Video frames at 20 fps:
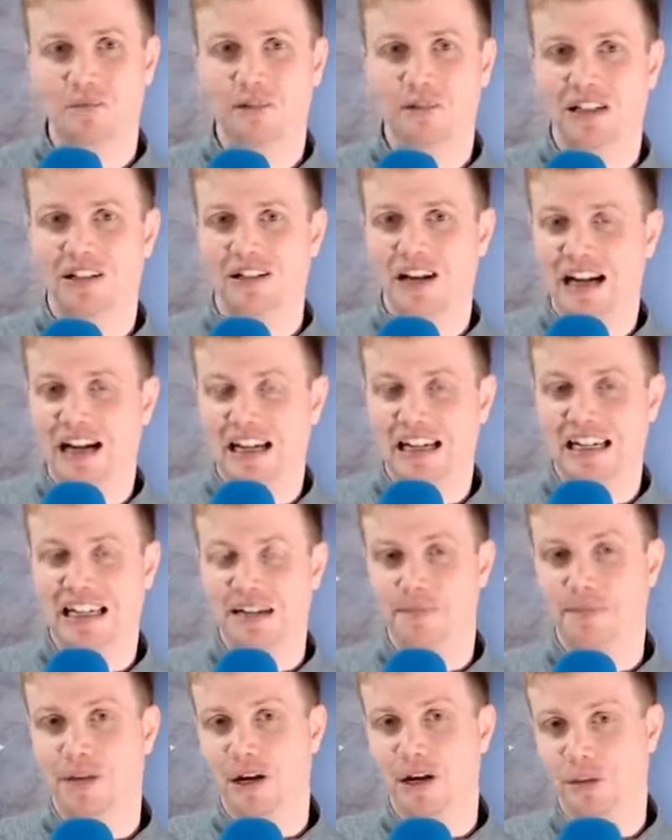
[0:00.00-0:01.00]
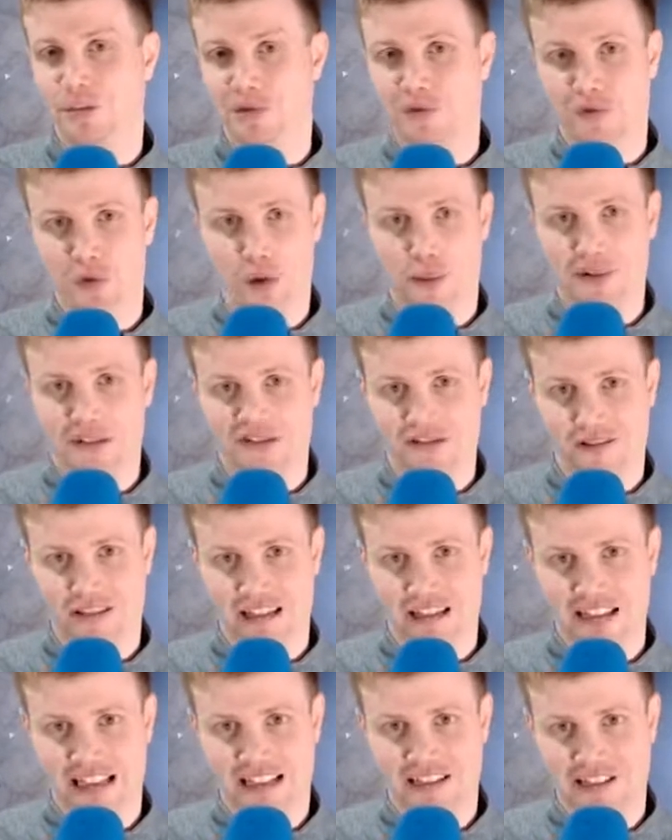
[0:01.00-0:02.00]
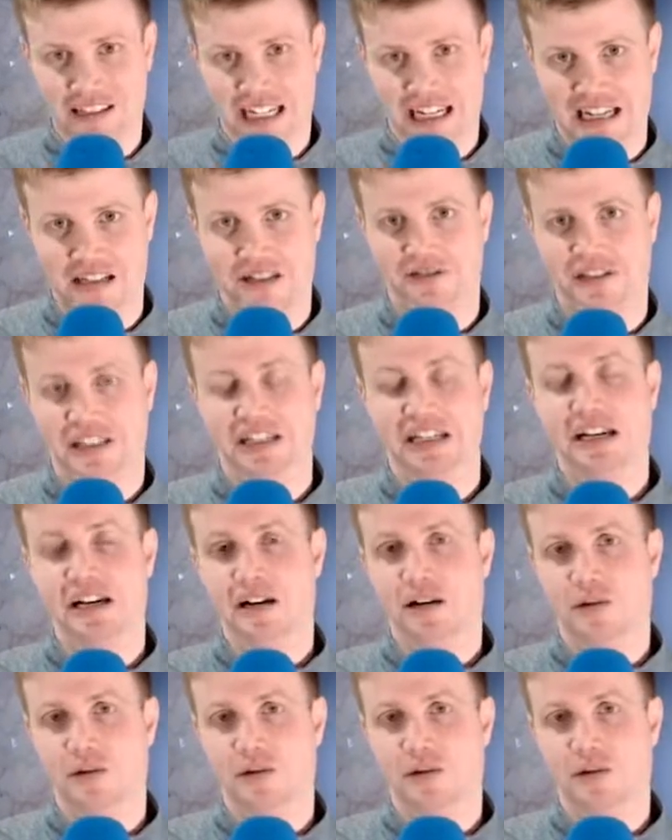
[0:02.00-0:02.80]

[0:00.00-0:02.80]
but you're not going to get better performance or anything else out of it,